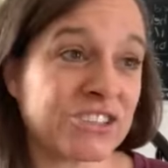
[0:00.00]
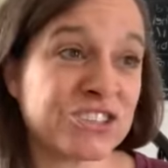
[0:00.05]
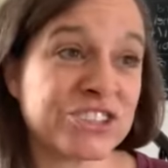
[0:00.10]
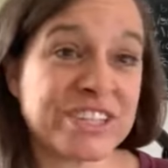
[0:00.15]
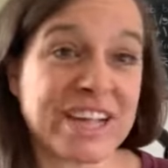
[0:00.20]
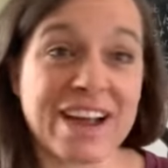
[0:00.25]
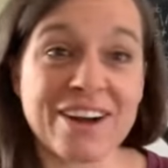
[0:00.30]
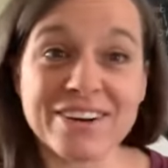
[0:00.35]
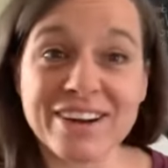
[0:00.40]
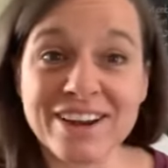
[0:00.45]

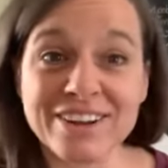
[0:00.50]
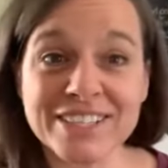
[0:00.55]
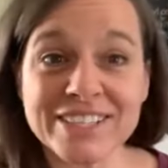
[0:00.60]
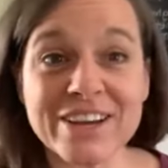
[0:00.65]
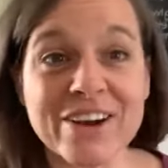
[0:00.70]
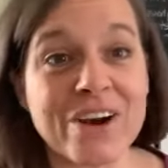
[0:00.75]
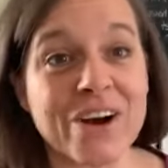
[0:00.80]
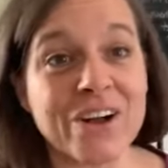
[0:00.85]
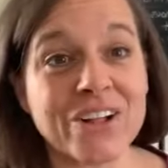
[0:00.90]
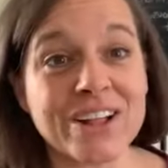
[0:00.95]
Shout out
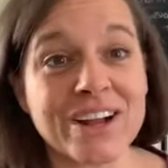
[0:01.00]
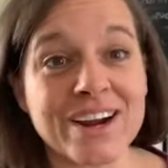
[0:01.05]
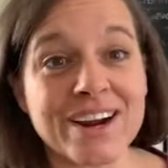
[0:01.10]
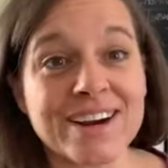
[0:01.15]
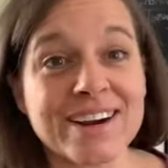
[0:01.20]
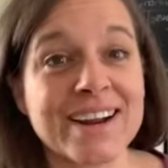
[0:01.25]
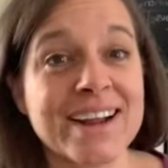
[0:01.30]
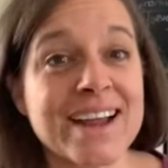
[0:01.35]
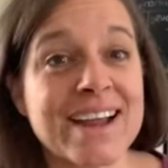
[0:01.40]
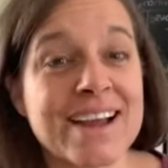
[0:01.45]
to all
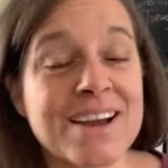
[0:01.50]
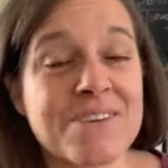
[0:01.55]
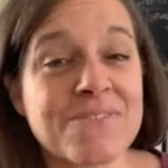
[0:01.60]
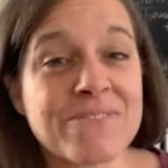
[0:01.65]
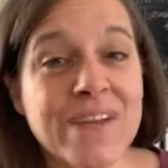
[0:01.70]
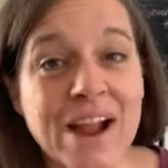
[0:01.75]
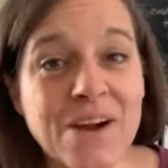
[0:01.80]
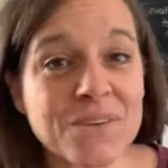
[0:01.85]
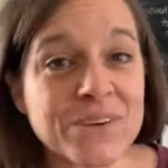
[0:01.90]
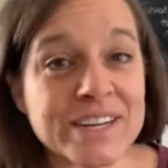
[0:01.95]
our
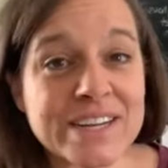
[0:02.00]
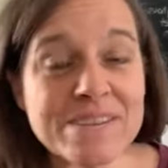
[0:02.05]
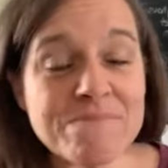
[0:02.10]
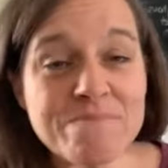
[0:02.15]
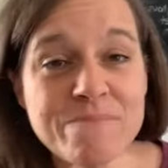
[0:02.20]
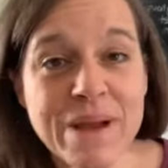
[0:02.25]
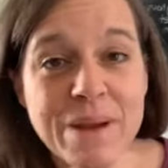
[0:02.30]
founding